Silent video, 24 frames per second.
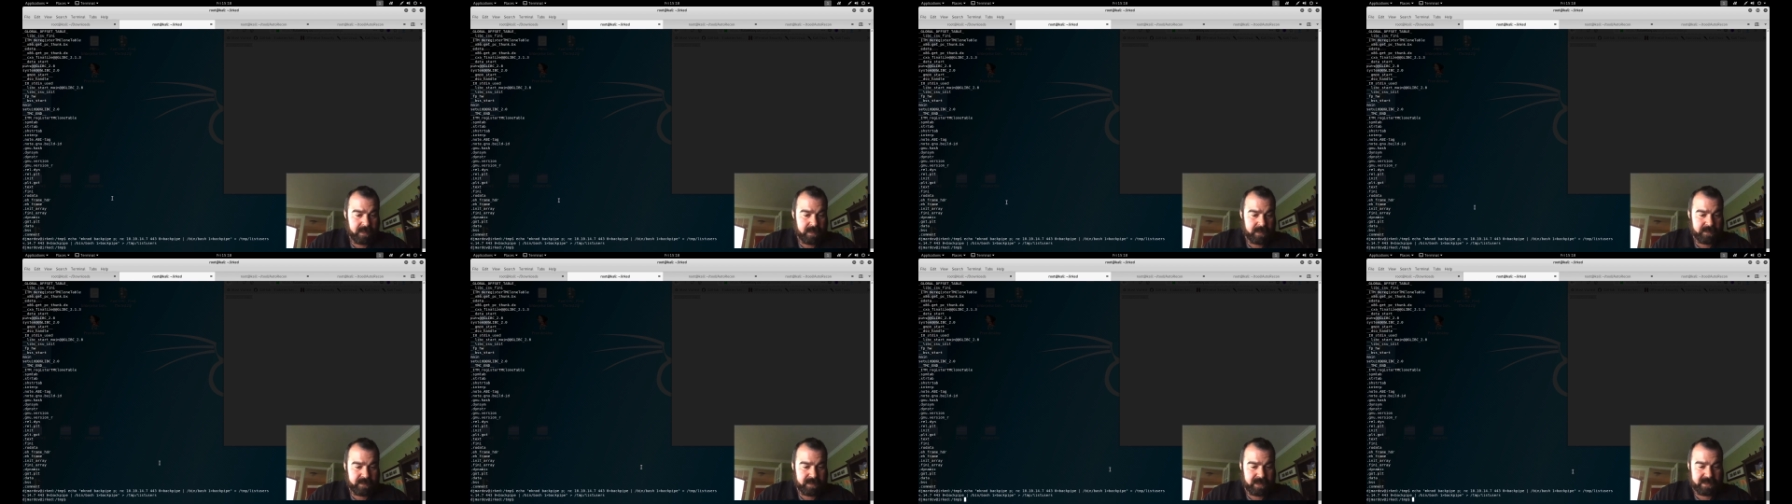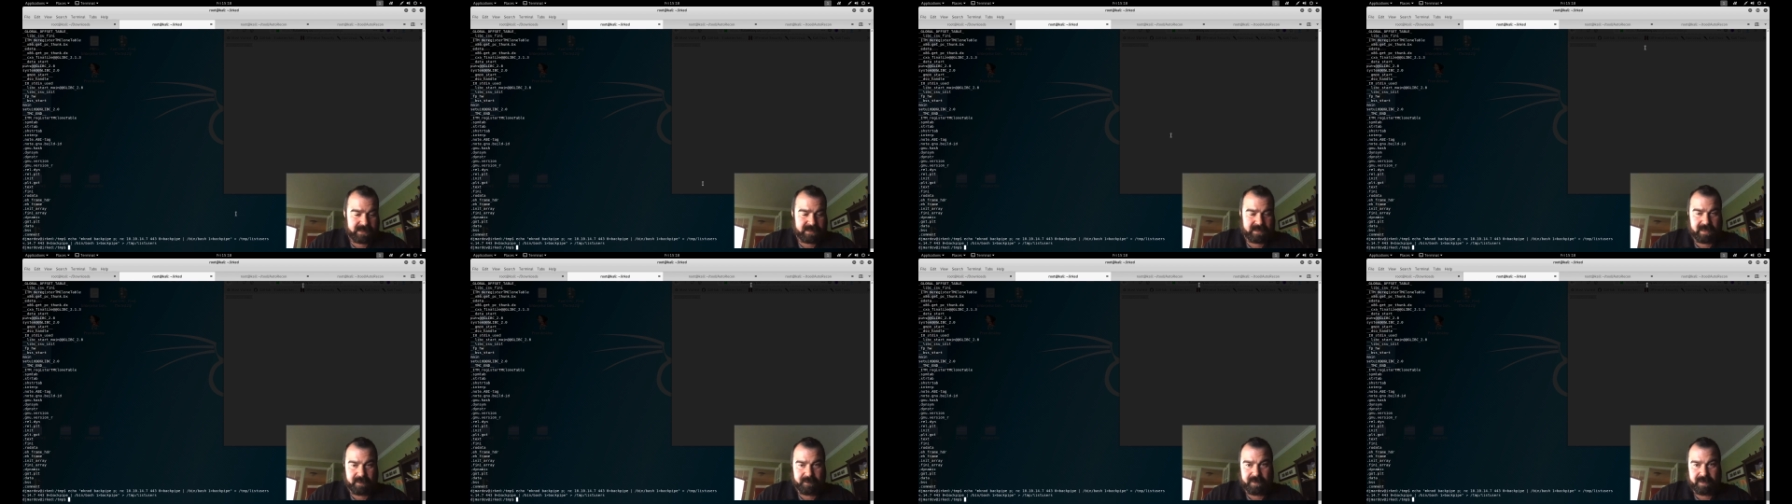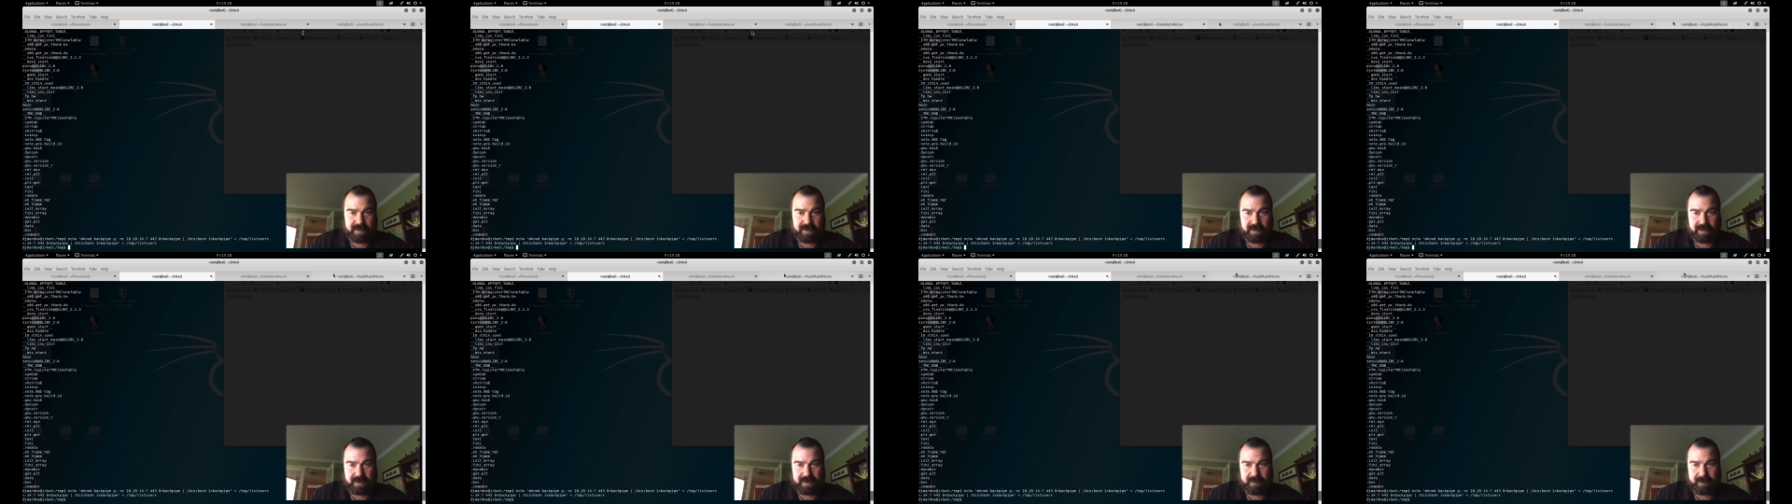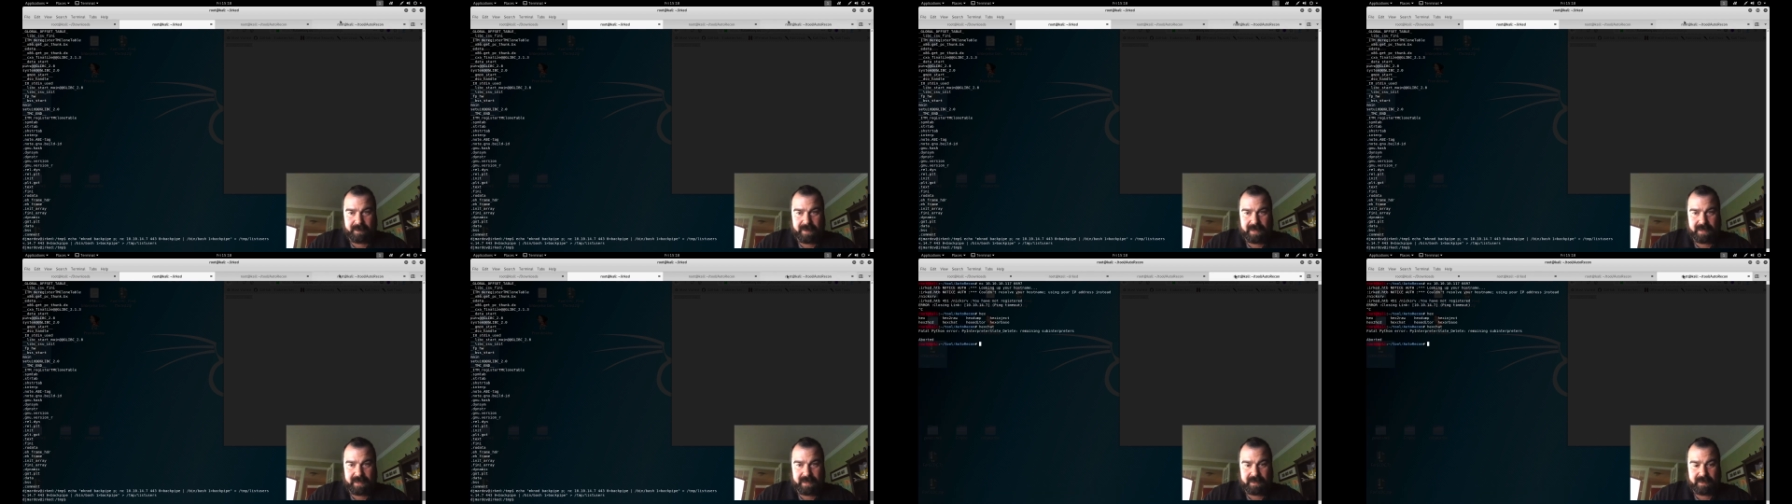So that's going to put our
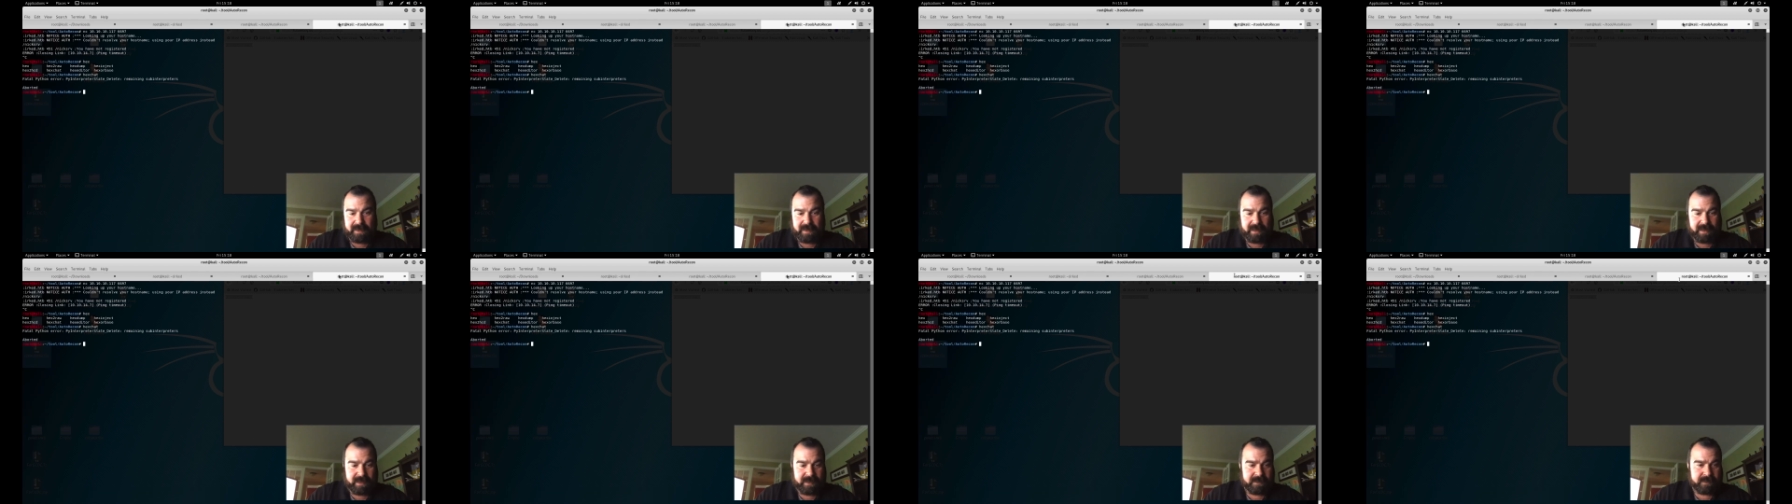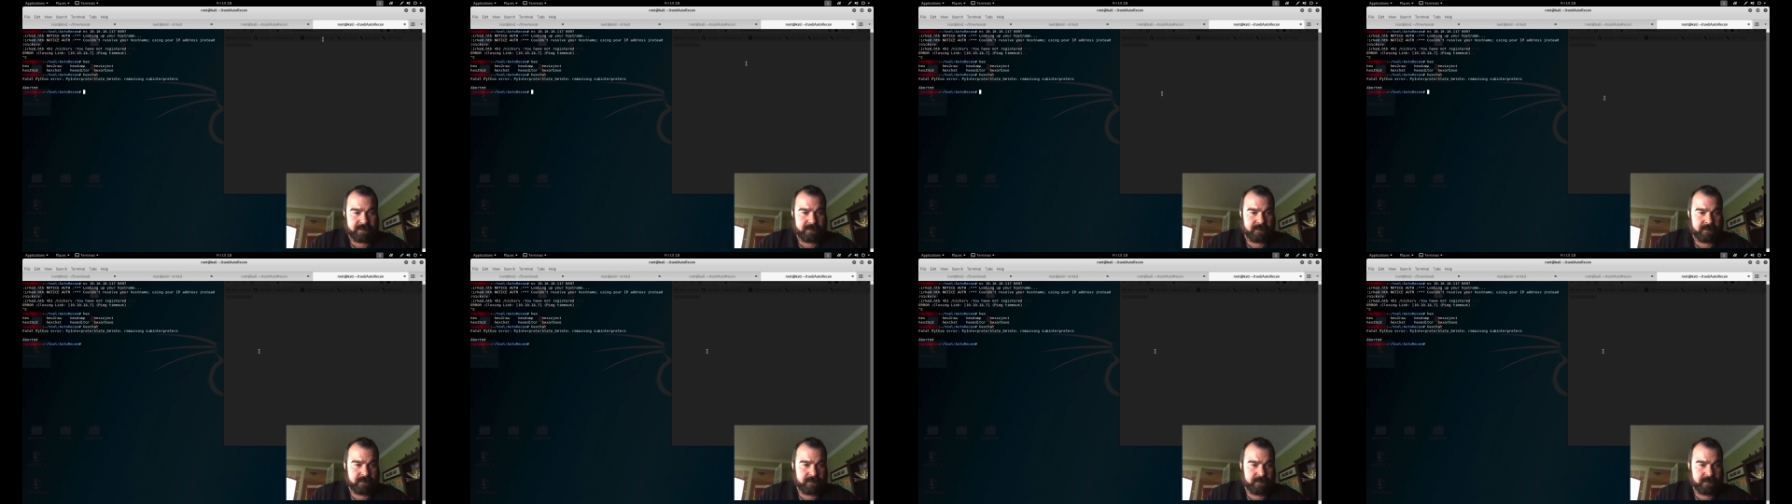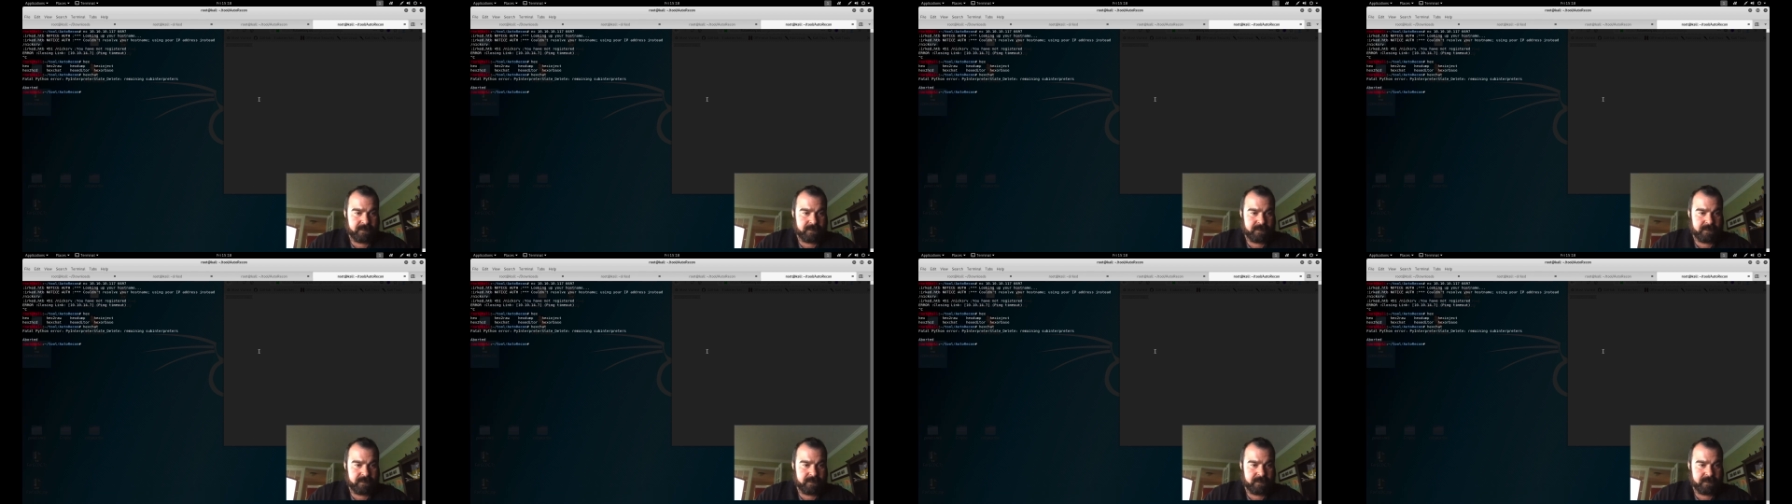command in there.